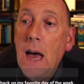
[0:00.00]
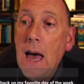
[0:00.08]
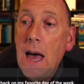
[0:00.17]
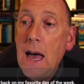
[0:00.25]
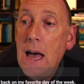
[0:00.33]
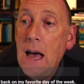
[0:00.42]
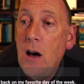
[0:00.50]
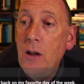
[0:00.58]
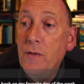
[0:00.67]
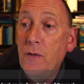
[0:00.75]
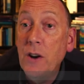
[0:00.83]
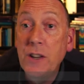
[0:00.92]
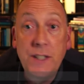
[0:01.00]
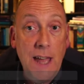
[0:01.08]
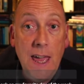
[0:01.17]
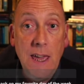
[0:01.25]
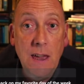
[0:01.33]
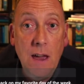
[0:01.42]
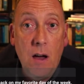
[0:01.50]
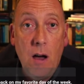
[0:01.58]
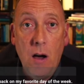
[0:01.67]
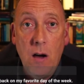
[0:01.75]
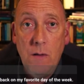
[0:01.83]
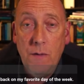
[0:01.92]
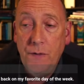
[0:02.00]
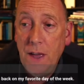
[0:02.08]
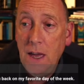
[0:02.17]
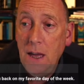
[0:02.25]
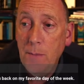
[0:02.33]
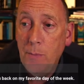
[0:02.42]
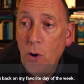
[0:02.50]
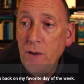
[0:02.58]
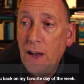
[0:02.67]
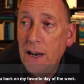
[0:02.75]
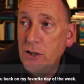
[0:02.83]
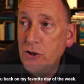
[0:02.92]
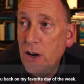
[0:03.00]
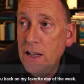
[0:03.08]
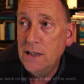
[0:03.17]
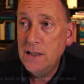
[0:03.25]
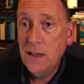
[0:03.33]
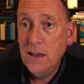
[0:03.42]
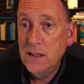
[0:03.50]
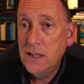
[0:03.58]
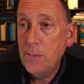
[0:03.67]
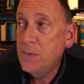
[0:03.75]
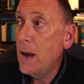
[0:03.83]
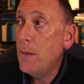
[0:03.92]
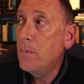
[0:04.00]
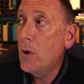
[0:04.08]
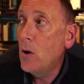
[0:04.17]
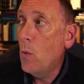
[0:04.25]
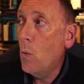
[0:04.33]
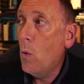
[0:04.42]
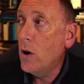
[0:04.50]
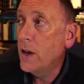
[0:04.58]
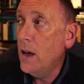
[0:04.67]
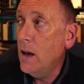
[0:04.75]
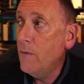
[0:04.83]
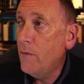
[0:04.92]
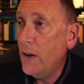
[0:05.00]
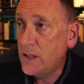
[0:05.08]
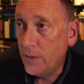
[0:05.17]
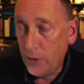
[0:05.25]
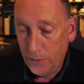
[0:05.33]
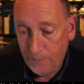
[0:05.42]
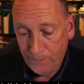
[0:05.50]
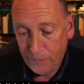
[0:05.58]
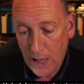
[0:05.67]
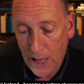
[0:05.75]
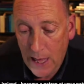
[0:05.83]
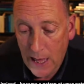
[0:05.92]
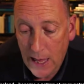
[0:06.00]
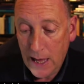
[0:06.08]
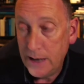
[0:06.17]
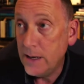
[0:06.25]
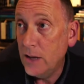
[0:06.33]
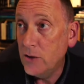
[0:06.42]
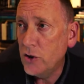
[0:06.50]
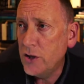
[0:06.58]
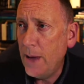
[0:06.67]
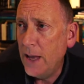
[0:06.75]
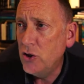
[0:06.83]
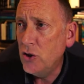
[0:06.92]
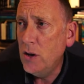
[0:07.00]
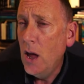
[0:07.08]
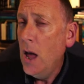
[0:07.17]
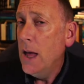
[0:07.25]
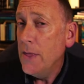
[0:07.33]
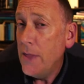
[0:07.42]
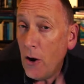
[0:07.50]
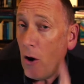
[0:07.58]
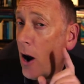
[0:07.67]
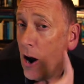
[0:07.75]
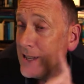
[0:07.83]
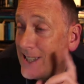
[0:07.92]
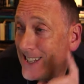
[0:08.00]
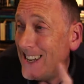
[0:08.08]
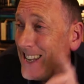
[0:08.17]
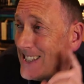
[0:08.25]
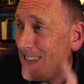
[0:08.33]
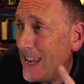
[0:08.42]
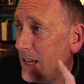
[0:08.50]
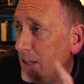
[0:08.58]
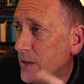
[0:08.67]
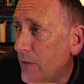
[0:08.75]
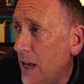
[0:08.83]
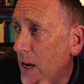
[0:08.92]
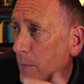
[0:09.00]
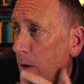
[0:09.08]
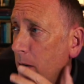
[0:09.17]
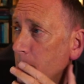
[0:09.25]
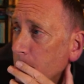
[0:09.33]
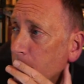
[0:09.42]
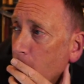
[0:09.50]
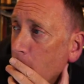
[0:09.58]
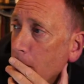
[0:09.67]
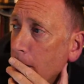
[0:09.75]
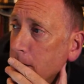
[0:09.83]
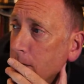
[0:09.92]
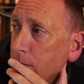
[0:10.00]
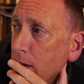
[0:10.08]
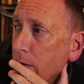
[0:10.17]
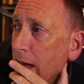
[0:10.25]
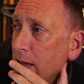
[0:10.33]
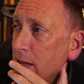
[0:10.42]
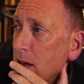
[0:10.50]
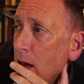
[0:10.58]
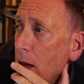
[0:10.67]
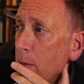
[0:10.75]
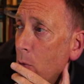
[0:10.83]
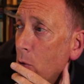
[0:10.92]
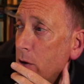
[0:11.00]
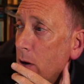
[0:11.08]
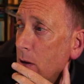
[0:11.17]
uh, on the first day of the Boyne Valley Trails September Walking Festival. And uh, just to mention, there are still tickets available for lots of the events. But